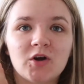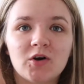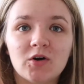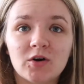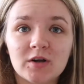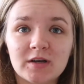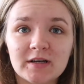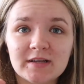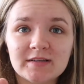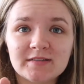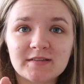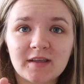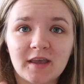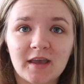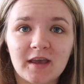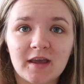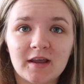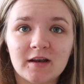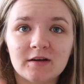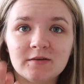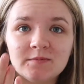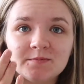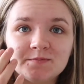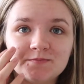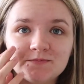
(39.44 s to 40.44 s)
oily
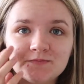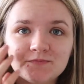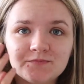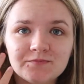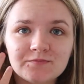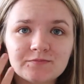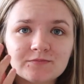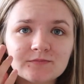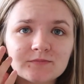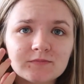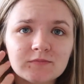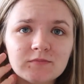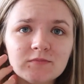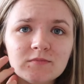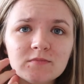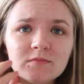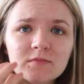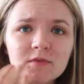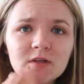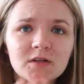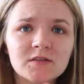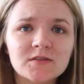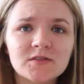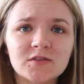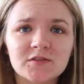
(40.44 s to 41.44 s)
skin,
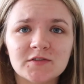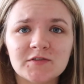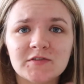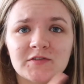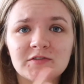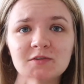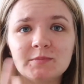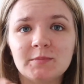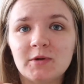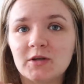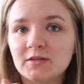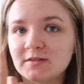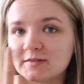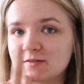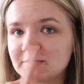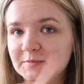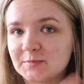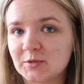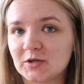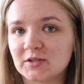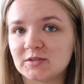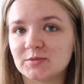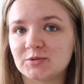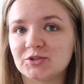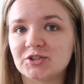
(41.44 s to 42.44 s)
suffer from lots of
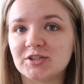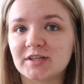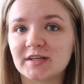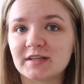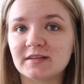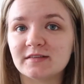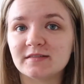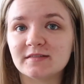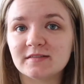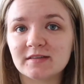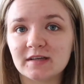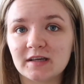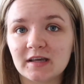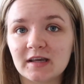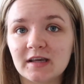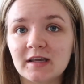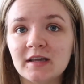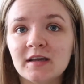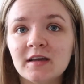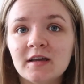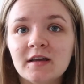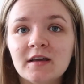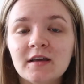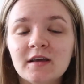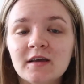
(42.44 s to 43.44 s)
spots, which you can see.
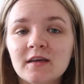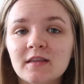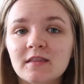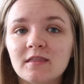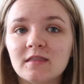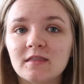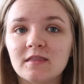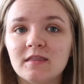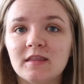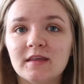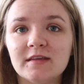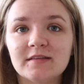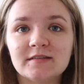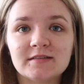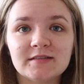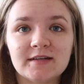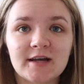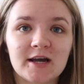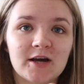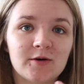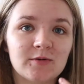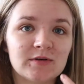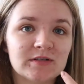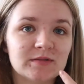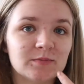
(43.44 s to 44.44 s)
This
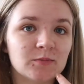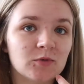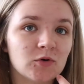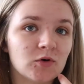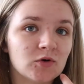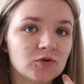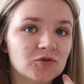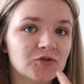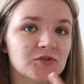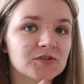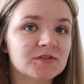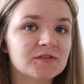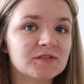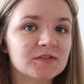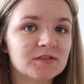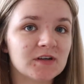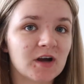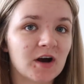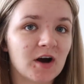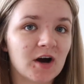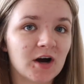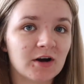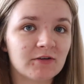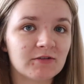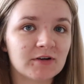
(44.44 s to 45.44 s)
now is more just
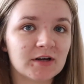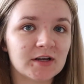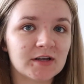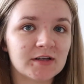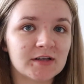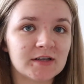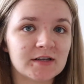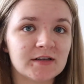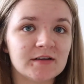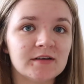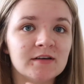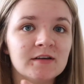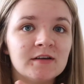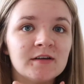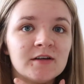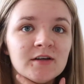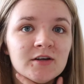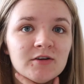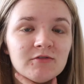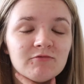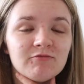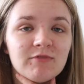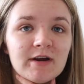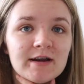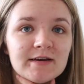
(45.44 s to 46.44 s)
scarring and
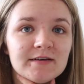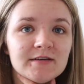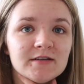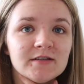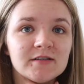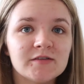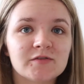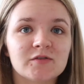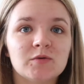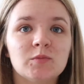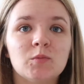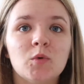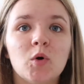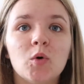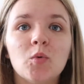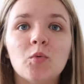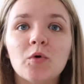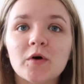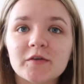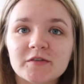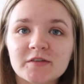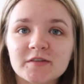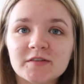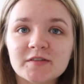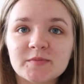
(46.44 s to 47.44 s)
redness from what
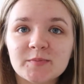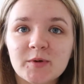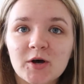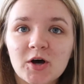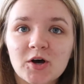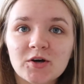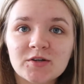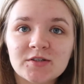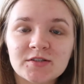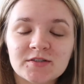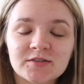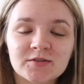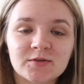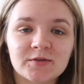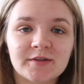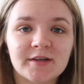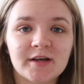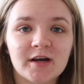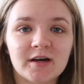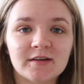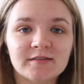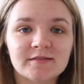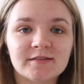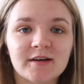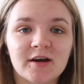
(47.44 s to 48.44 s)
was a spot, so they
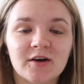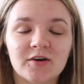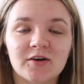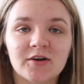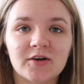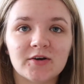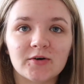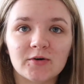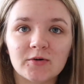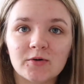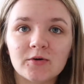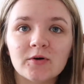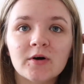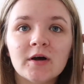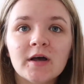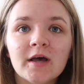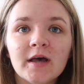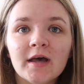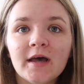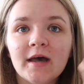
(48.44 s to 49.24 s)
are starting to go.